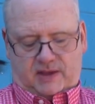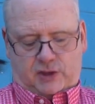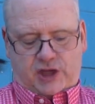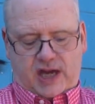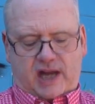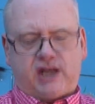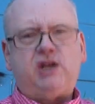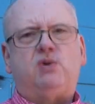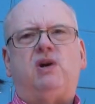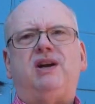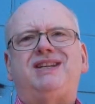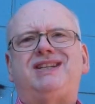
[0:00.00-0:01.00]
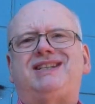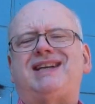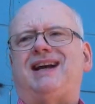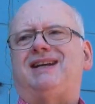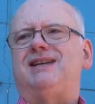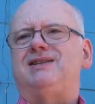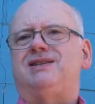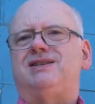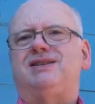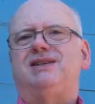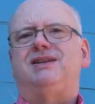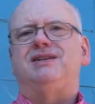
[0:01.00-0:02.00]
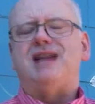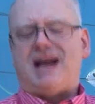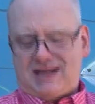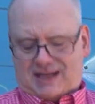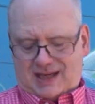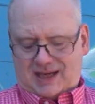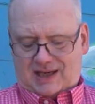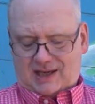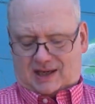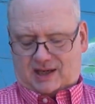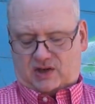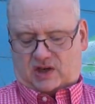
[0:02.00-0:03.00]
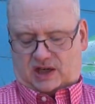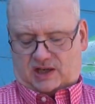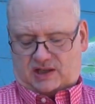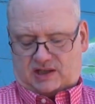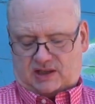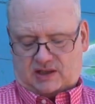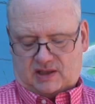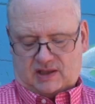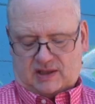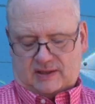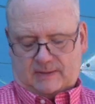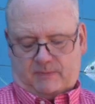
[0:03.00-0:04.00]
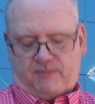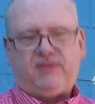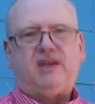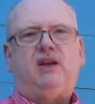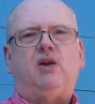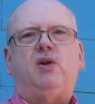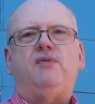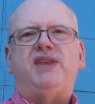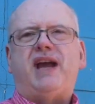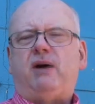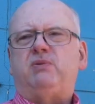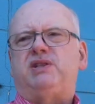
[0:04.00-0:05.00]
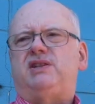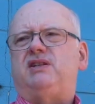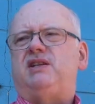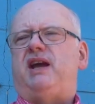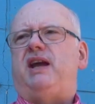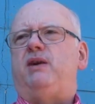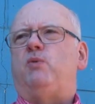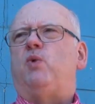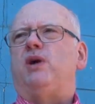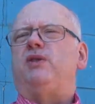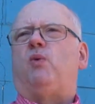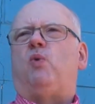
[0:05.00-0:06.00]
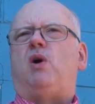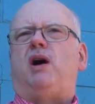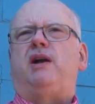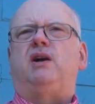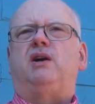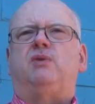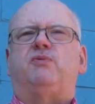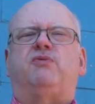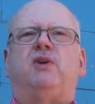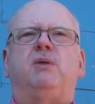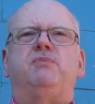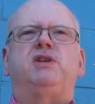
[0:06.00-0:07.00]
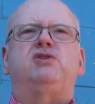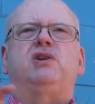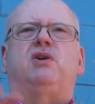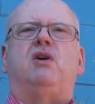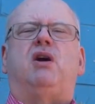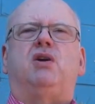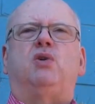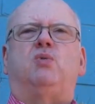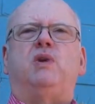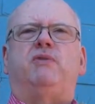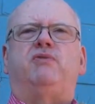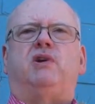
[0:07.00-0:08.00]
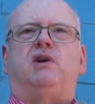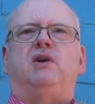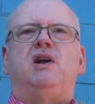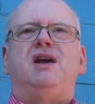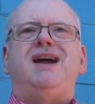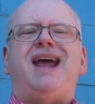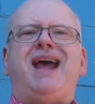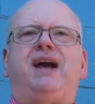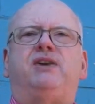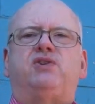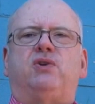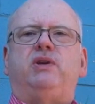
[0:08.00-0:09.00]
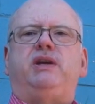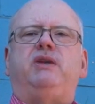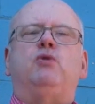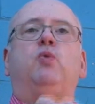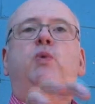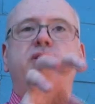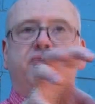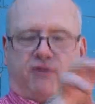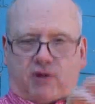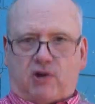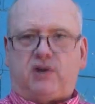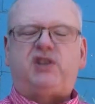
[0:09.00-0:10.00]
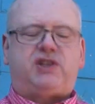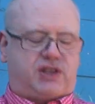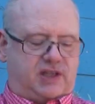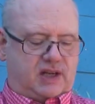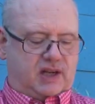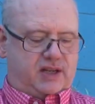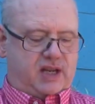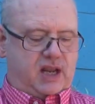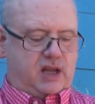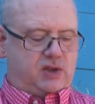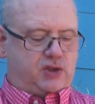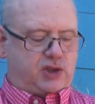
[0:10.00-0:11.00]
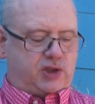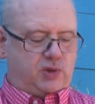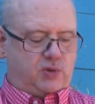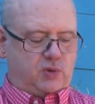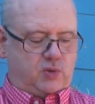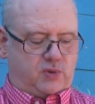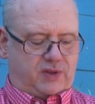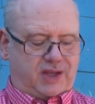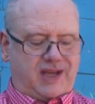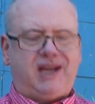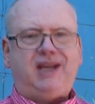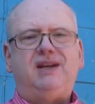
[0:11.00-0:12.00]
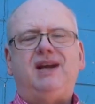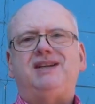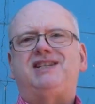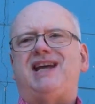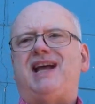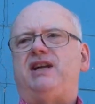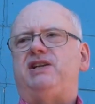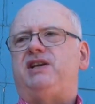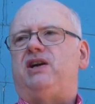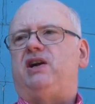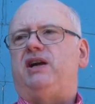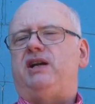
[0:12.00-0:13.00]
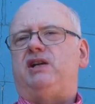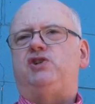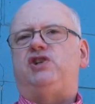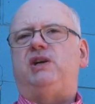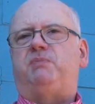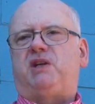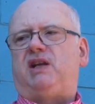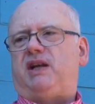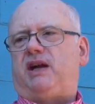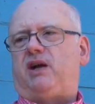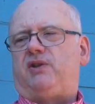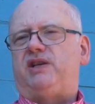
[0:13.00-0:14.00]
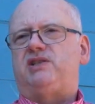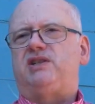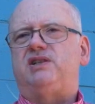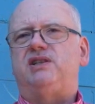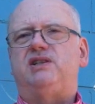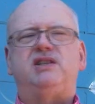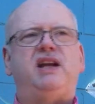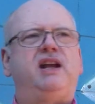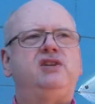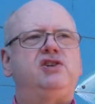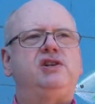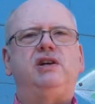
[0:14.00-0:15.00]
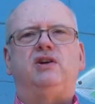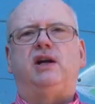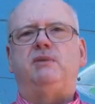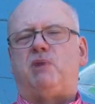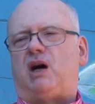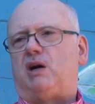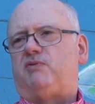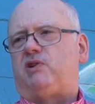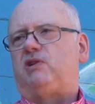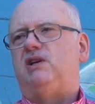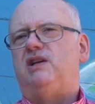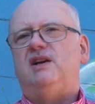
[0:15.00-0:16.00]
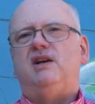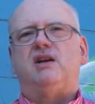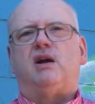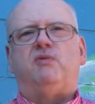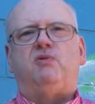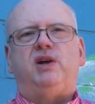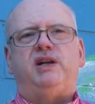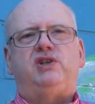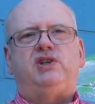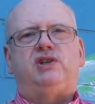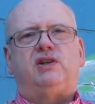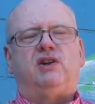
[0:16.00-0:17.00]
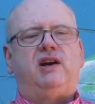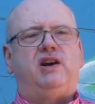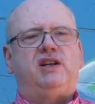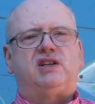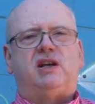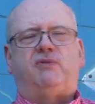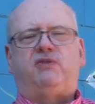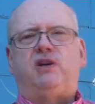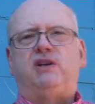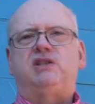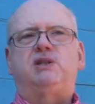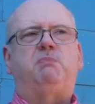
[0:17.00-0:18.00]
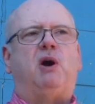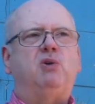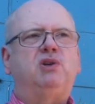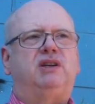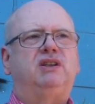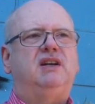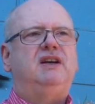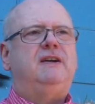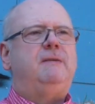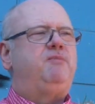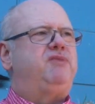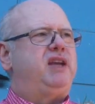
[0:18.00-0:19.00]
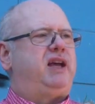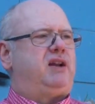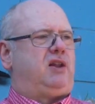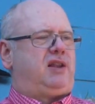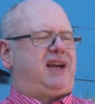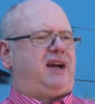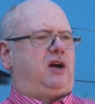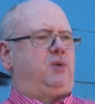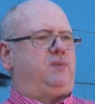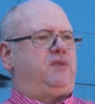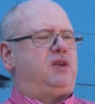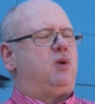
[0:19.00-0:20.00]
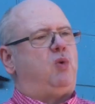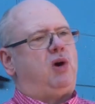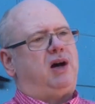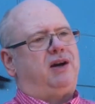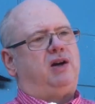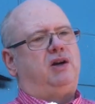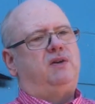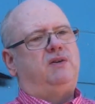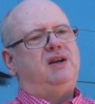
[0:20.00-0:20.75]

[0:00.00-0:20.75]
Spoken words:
January 2nd, 1900. That was the day when the water from the Chicago River actually reversed into the sanitary and ship canal. This is this engineering marvel of which Larry Suffredin spoke that allowed the water,